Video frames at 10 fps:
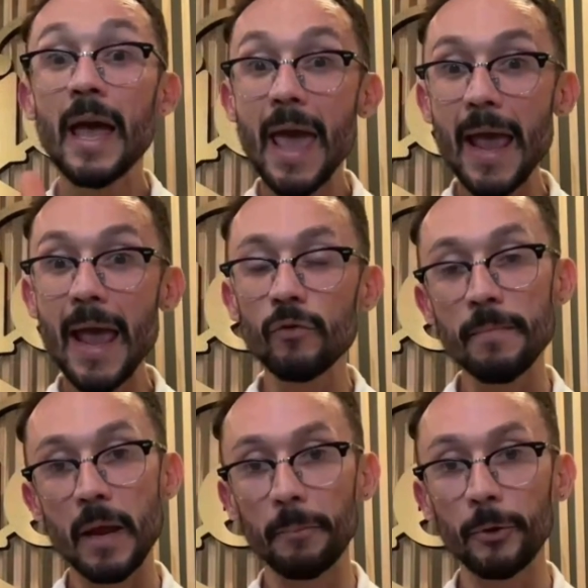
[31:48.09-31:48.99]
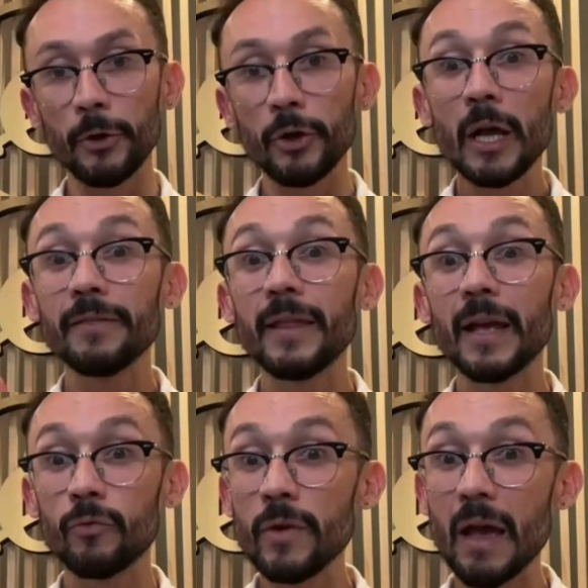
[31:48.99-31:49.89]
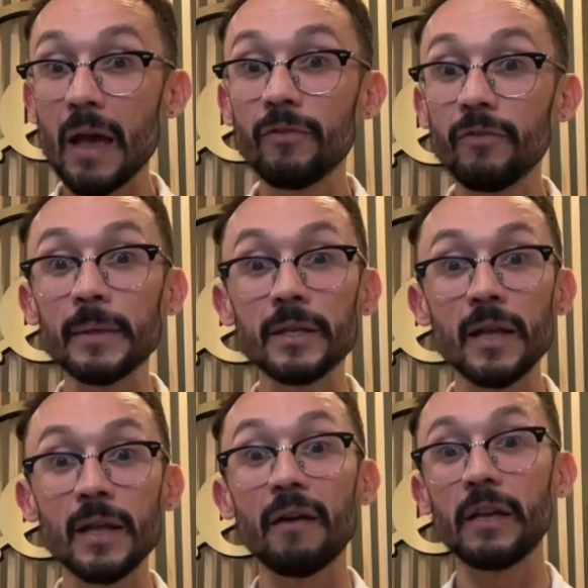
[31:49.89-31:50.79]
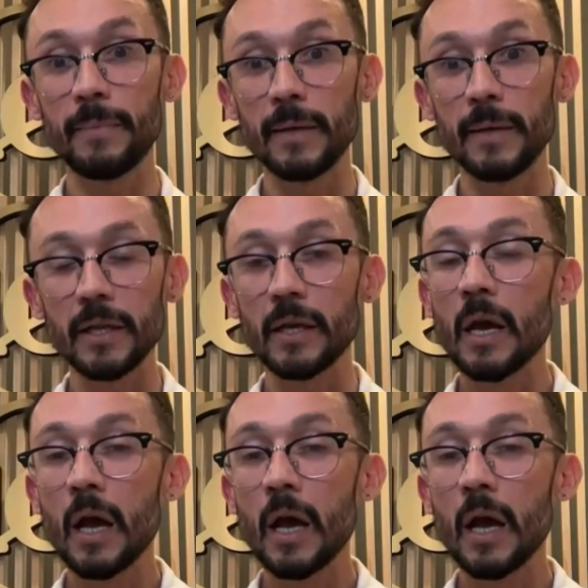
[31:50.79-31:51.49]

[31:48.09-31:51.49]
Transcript: And remember that we have limited availability,